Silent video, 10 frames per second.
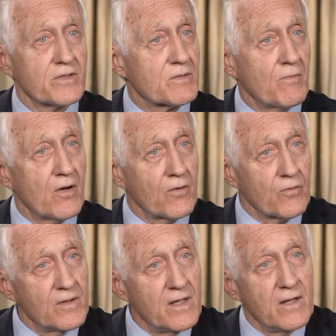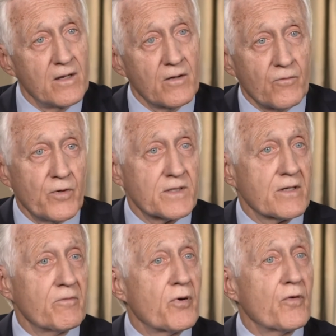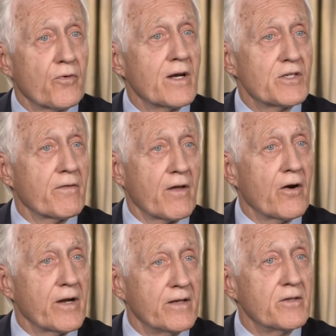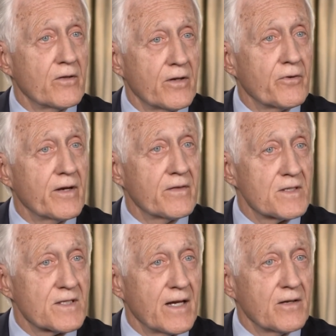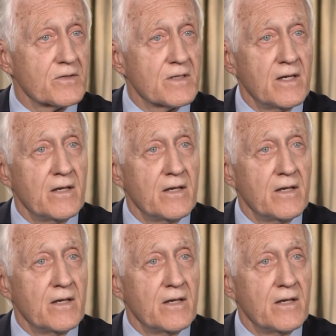a small risk of perforation of the heart in delivering the cells,